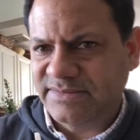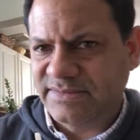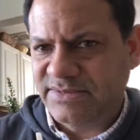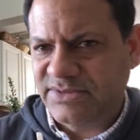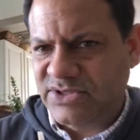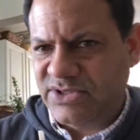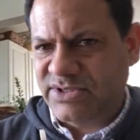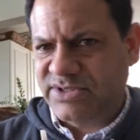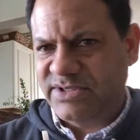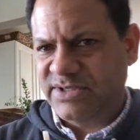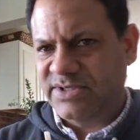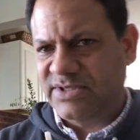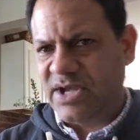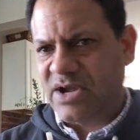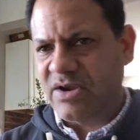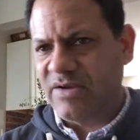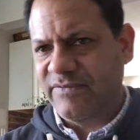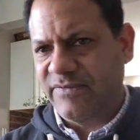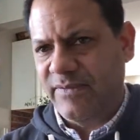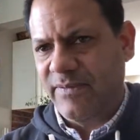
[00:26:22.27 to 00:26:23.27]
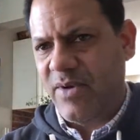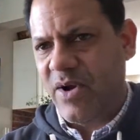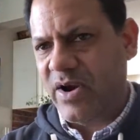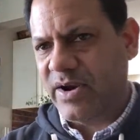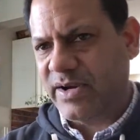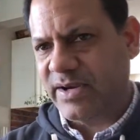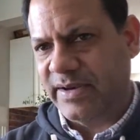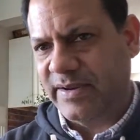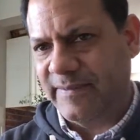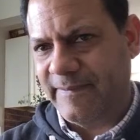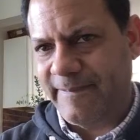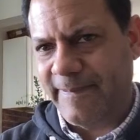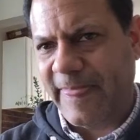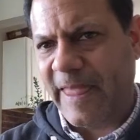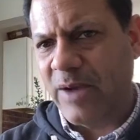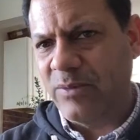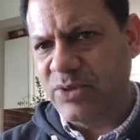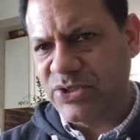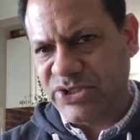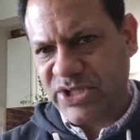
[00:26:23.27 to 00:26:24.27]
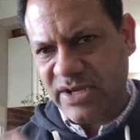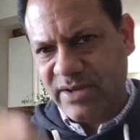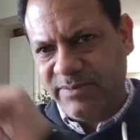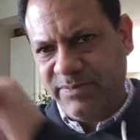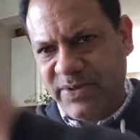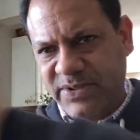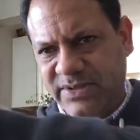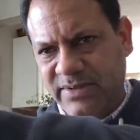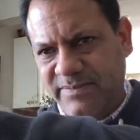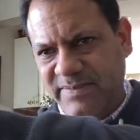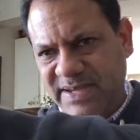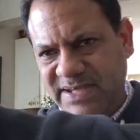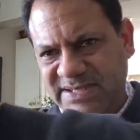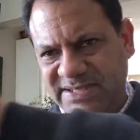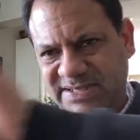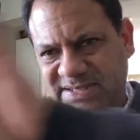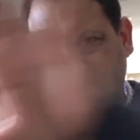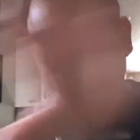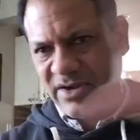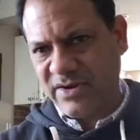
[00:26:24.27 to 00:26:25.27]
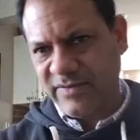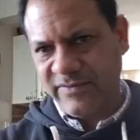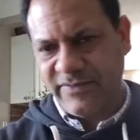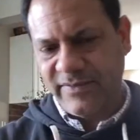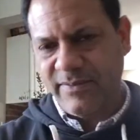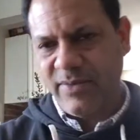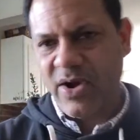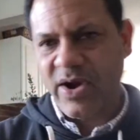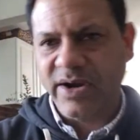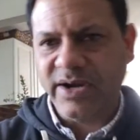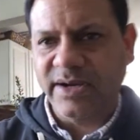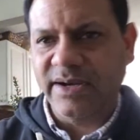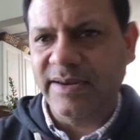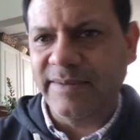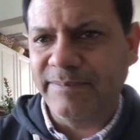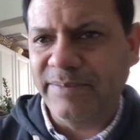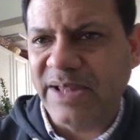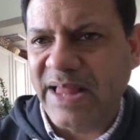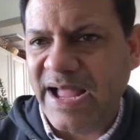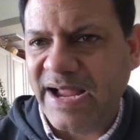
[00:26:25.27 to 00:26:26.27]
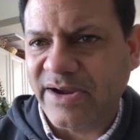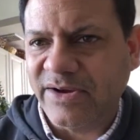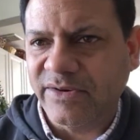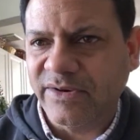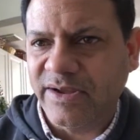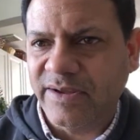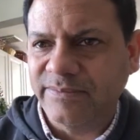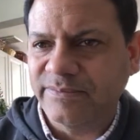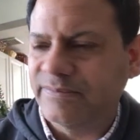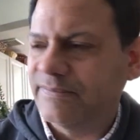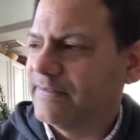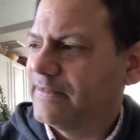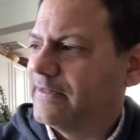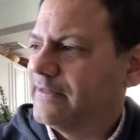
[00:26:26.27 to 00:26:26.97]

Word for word: Just a sucker for marketing. I wish I could put the big sucker for marketing placard up.